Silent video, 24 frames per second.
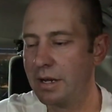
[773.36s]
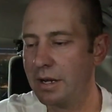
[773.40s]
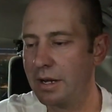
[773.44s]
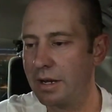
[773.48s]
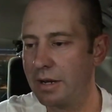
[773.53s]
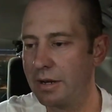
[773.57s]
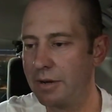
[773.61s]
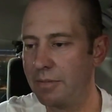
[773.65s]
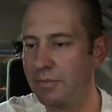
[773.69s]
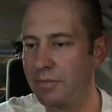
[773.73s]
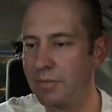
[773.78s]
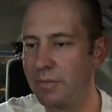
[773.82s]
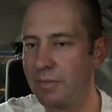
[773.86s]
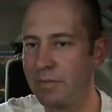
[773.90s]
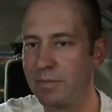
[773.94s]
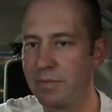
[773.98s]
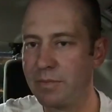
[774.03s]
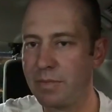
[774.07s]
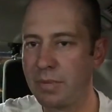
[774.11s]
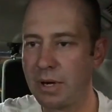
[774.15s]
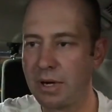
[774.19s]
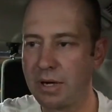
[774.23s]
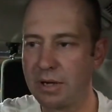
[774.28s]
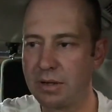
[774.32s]

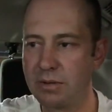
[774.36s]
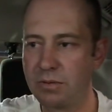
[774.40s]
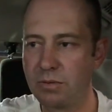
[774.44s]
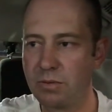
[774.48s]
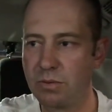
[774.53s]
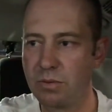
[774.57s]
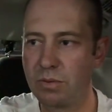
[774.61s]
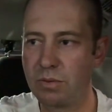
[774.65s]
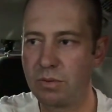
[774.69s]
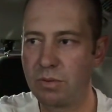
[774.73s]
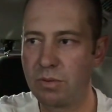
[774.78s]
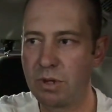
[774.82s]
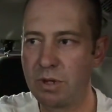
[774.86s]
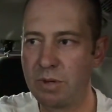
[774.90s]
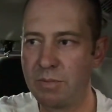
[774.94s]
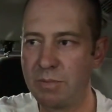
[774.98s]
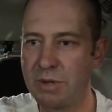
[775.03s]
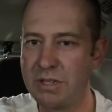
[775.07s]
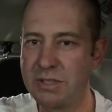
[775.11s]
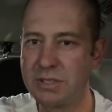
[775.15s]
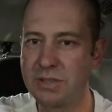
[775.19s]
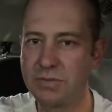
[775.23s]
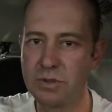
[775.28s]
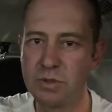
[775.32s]
But it
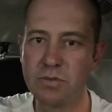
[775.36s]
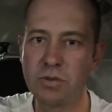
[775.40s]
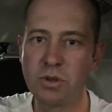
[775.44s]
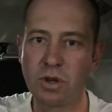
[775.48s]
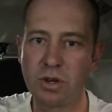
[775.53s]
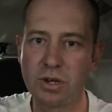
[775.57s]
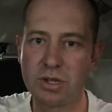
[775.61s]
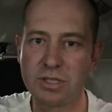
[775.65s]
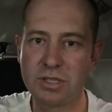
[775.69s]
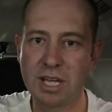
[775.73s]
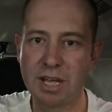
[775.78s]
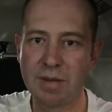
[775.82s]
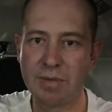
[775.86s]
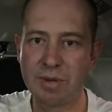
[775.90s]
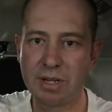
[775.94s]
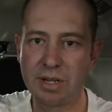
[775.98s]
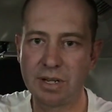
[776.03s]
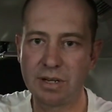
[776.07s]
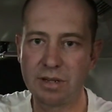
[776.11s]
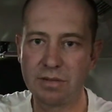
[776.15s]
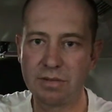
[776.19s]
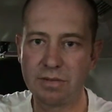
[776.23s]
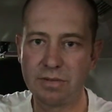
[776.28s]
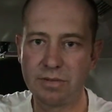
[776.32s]
means if you've got
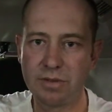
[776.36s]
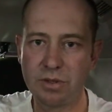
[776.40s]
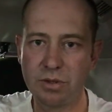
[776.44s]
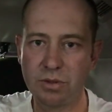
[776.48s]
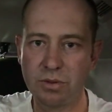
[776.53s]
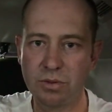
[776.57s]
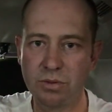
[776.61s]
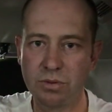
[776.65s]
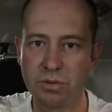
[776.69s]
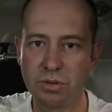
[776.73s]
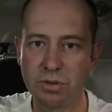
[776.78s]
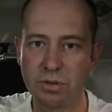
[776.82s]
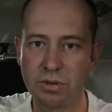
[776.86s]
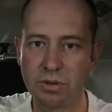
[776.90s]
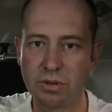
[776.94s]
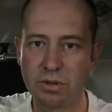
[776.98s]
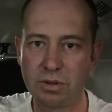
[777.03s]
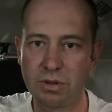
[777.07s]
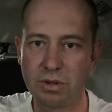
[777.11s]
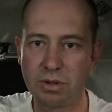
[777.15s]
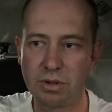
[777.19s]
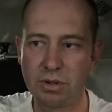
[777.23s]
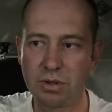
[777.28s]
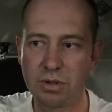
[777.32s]
contaminated fuel,
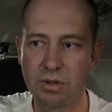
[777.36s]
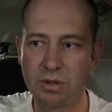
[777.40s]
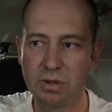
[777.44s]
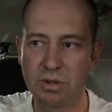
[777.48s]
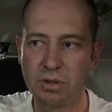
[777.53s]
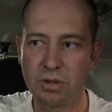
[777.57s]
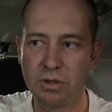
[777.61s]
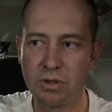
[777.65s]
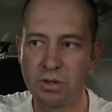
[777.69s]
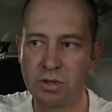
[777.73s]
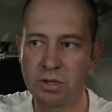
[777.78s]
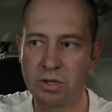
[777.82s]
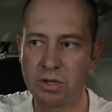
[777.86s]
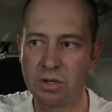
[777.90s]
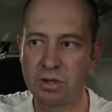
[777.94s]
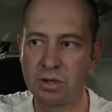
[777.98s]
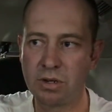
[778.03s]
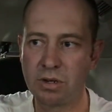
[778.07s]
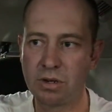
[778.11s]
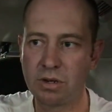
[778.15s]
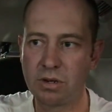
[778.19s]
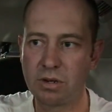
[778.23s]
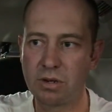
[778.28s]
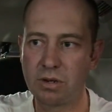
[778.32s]
you
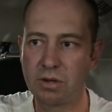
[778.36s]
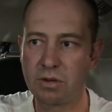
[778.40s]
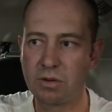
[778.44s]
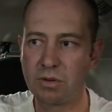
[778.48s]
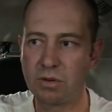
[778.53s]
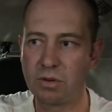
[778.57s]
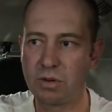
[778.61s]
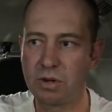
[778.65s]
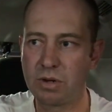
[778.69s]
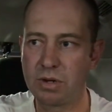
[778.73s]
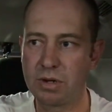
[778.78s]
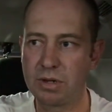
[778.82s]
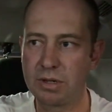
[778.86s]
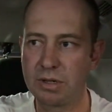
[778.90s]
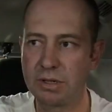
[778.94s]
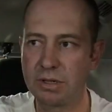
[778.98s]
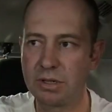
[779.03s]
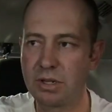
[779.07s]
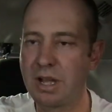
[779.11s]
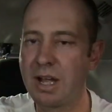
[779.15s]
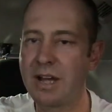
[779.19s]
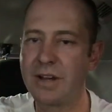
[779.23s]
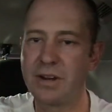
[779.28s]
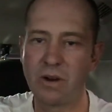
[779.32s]

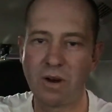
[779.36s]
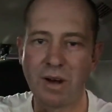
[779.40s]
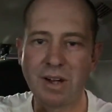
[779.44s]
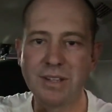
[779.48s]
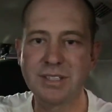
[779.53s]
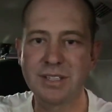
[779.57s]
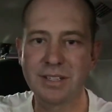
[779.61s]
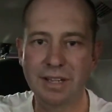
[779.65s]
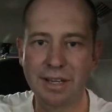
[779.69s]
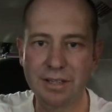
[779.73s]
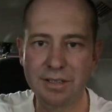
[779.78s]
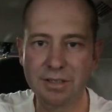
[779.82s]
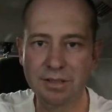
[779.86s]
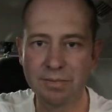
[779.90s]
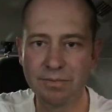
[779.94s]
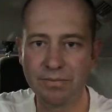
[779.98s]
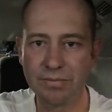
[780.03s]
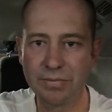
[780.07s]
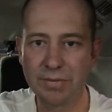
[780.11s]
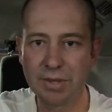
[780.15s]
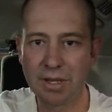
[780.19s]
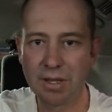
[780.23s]
can't isolate them.